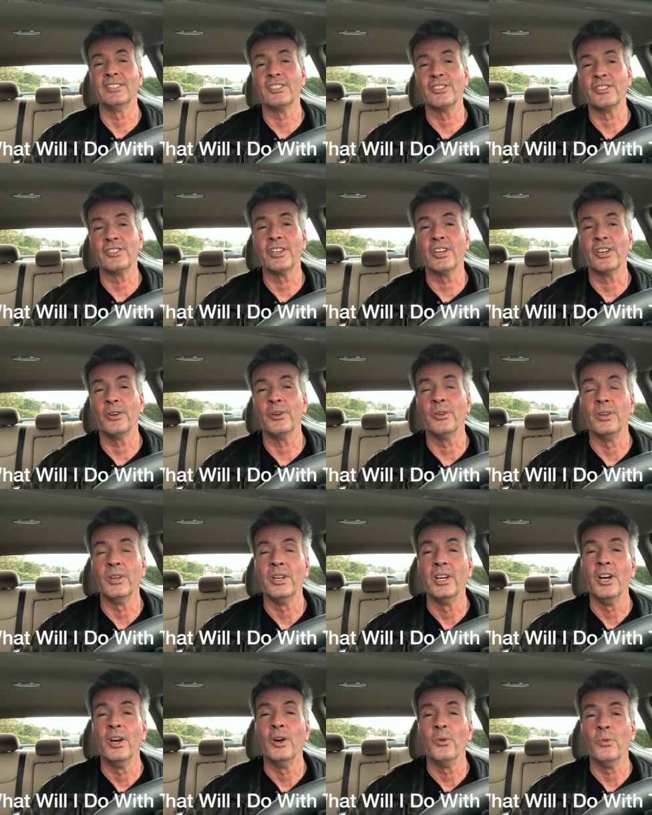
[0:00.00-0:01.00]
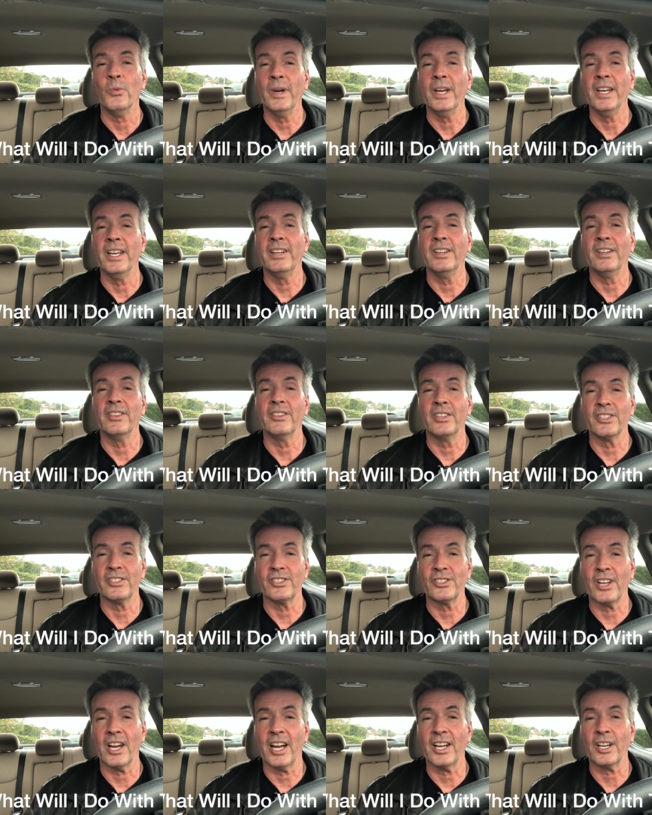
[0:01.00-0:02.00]
So when the
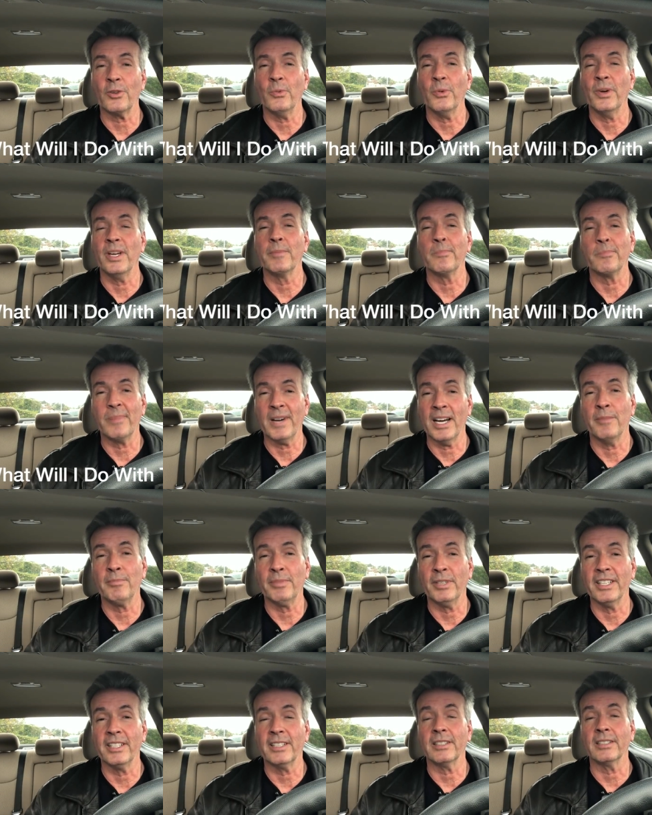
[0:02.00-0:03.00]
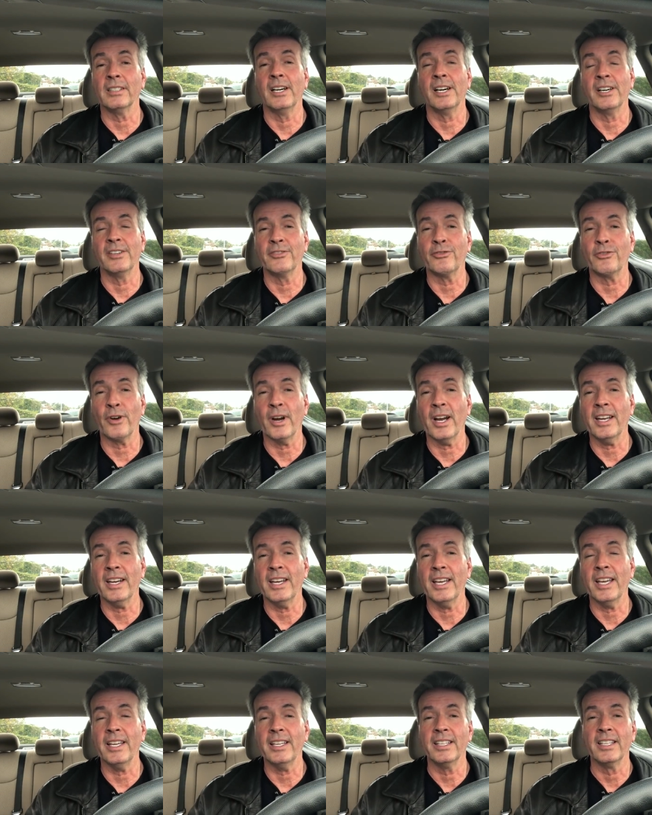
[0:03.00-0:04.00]
stock went public on
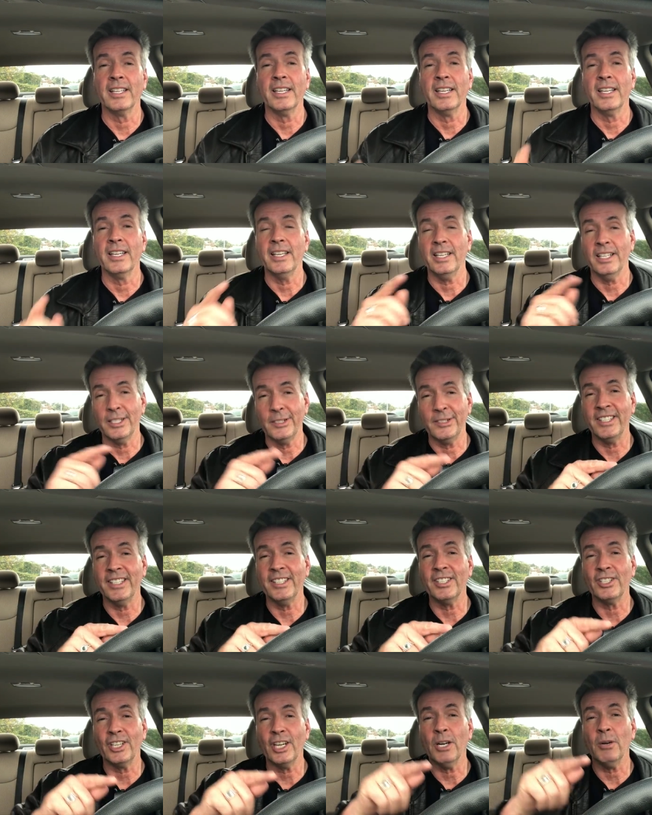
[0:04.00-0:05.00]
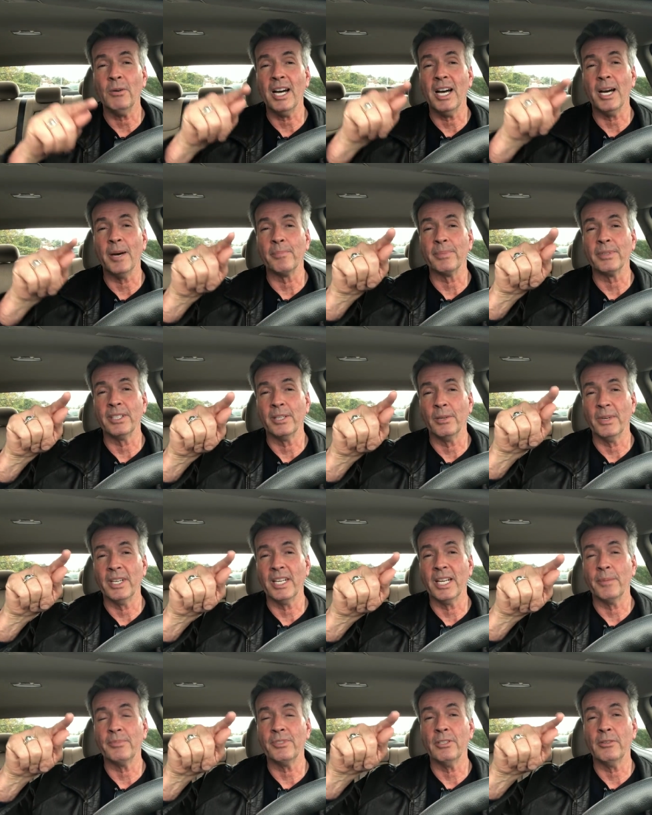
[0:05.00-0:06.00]
Friday, it did go up. It
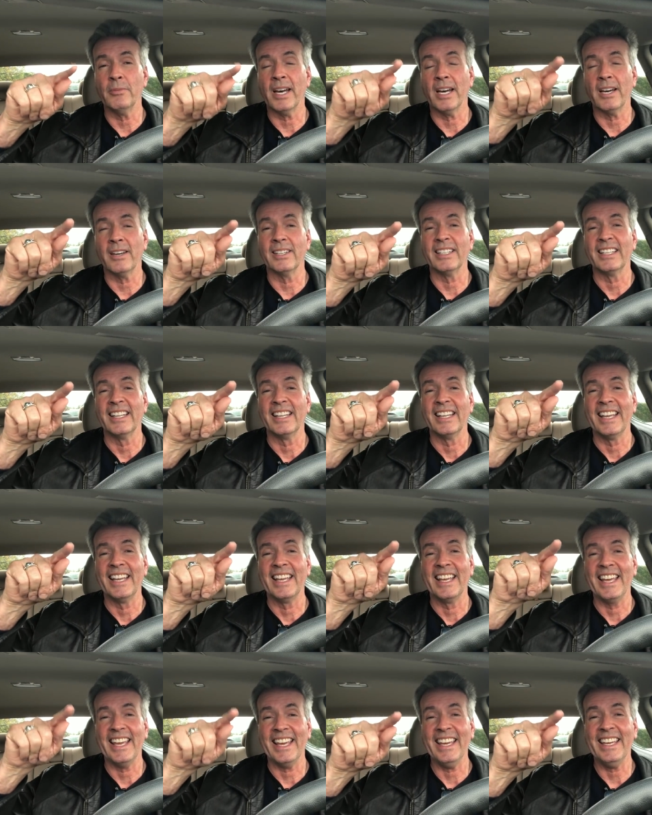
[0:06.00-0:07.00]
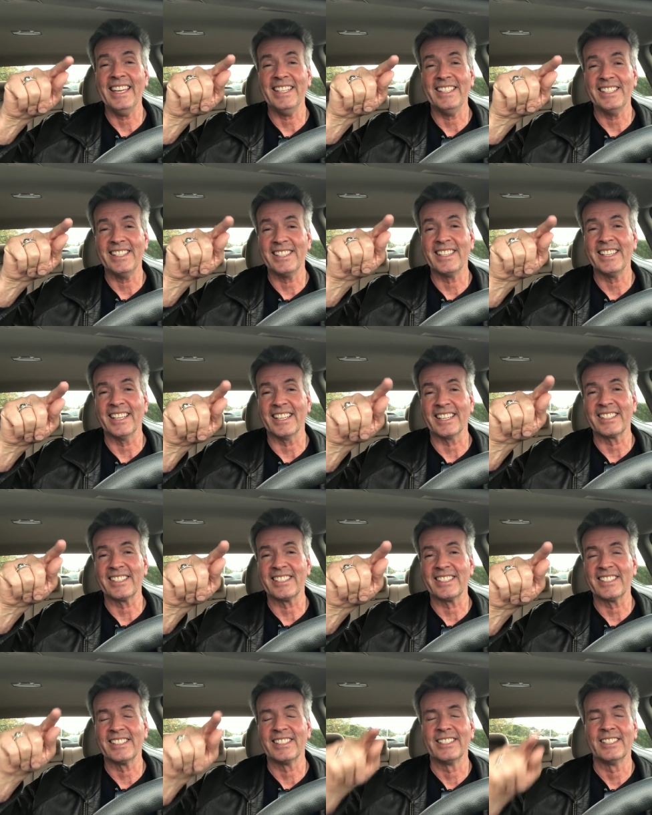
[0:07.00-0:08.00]
went up to about
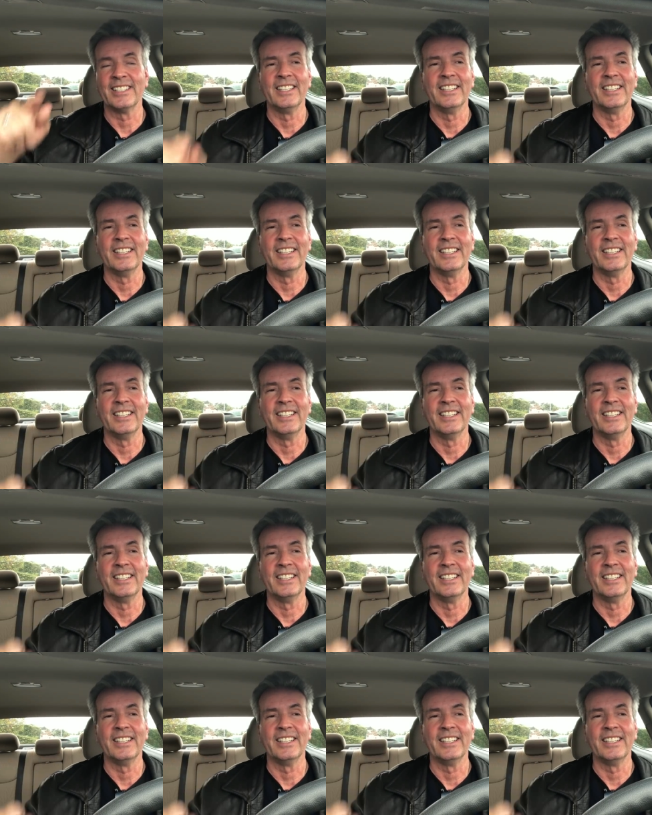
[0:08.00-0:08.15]
86.